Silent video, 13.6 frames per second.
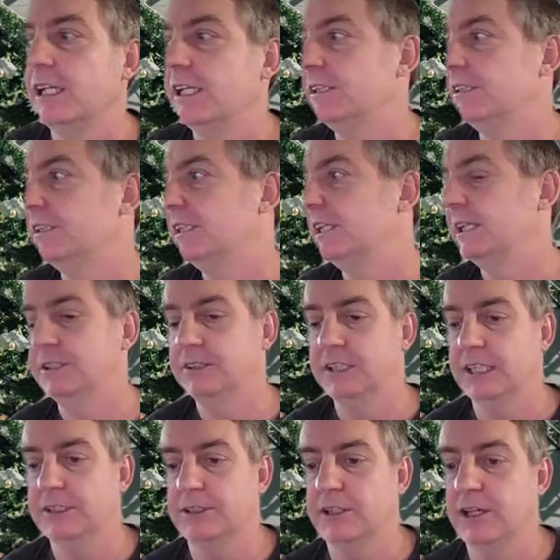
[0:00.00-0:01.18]
and you
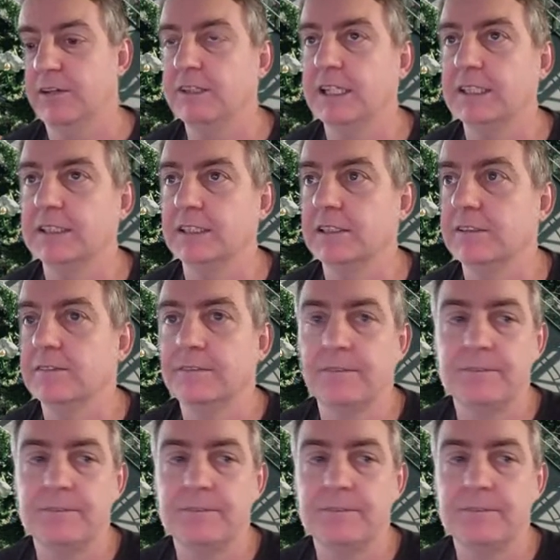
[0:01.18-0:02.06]
get your live data.